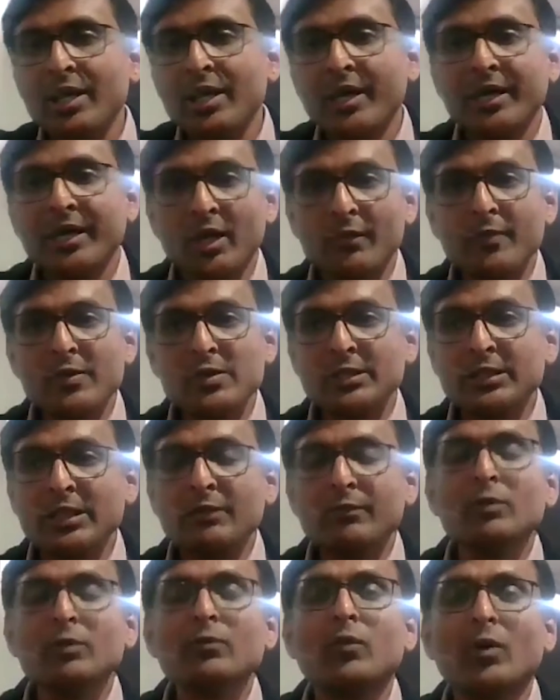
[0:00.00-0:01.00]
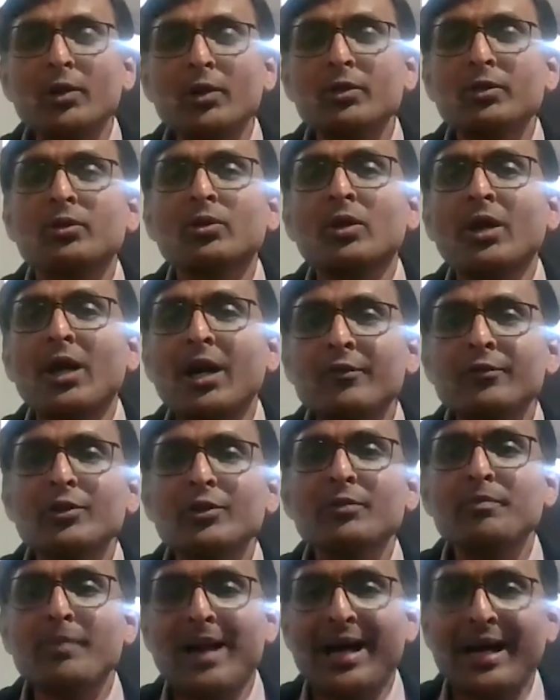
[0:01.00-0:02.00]
And obviously, they would want to know how
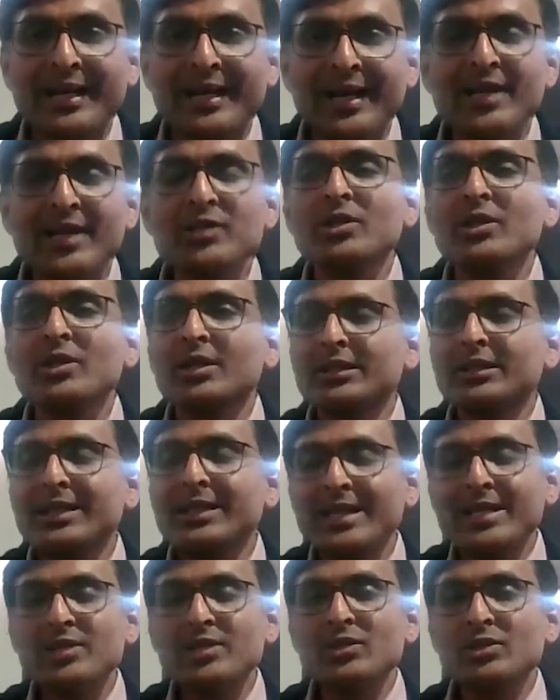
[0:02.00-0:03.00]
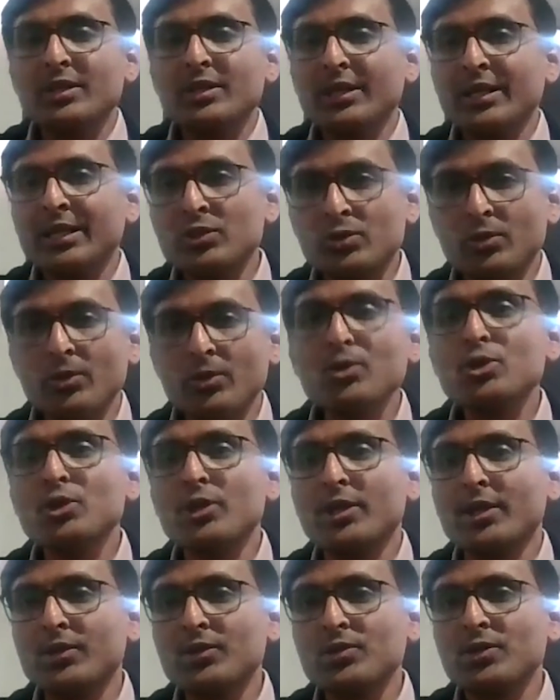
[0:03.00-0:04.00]
to manage these
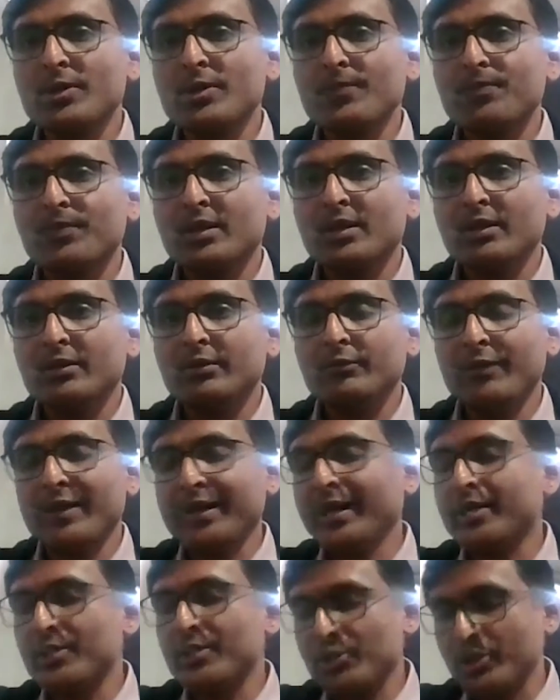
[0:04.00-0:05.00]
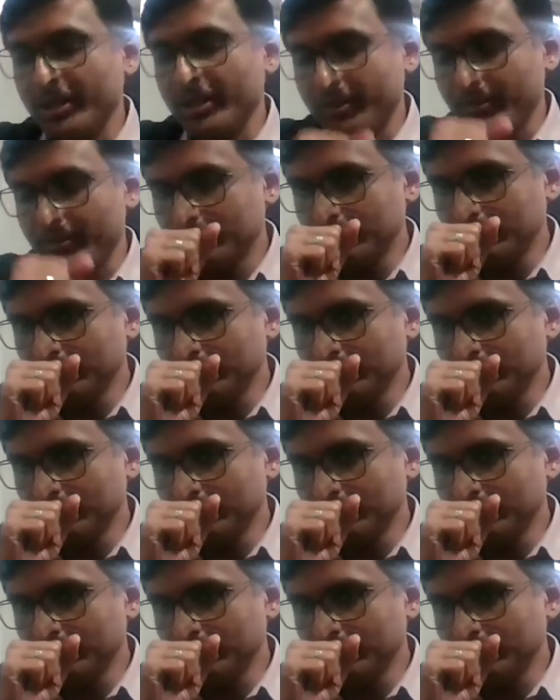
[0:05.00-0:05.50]
institutions financially.